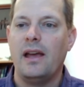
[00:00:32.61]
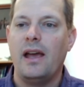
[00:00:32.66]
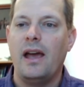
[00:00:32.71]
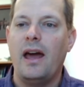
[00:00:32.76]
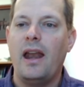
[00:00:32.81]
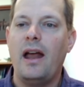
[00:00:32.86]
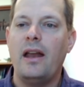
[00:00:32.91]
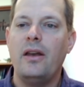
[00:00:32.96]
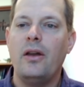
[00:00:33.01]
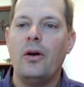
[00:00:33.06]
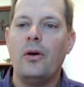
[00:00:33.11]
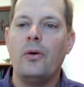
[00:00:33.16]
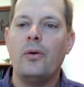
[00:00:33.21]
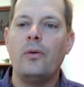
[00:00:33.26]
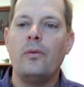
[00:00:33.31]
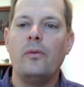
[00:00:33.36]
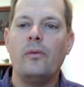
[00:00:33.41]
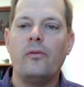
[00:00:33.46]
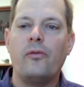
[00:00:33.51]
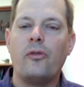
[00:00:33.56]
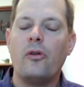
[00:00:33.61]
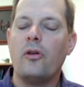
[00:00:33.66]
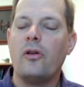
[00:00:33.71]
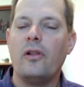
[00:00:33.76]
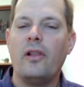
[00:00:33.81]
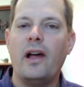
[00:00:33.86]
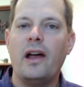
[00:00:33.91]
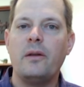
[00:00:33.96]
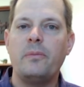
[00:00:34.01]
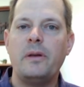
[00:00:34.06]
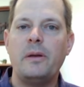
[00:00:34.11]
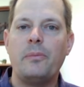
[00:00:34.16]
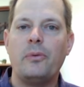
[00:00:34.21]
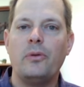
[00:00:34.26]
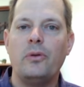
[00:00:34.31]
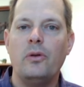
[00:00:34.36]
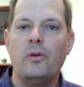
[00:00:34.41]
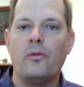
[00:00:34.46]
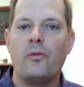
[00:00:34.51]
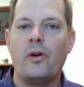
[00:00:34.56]
And I know for a lot of people
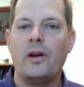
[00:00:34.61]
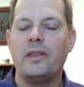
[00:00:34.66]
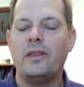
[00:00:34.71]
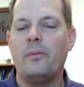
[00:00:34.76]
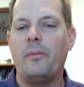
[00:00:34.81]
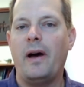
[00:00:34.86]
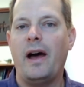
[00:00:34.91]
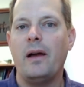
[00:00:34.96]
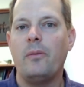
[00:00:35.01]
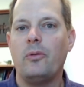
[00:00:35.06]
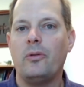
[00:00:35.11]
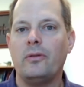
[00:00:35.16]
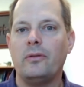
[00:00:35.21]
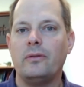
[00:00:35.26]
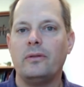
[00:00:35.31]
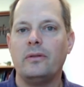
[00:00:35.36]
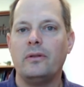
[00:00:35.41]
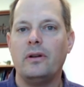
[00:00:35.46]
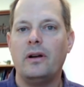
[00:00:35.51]
who have read the Bible,